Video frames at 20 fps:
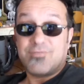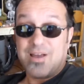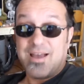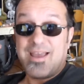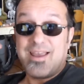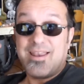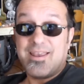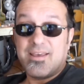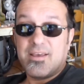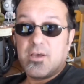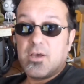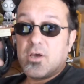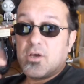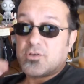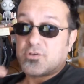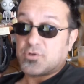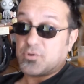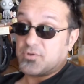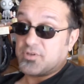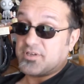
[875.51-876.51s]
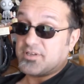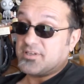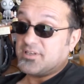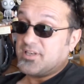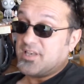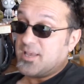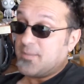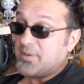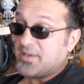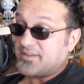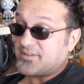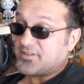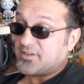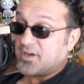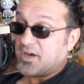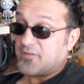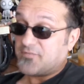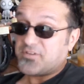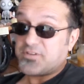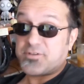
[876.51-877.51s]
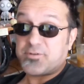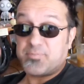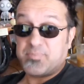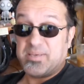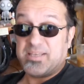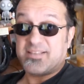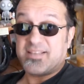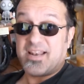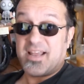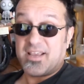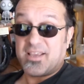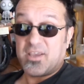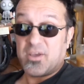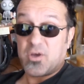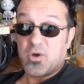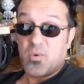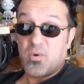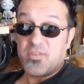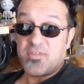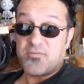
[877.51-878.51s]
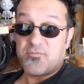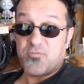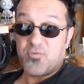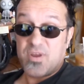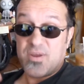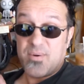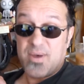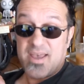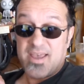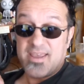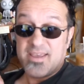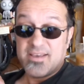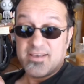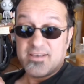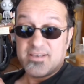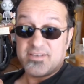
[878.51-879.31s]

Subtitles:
right? So the limit of the speed that I can go on the freeway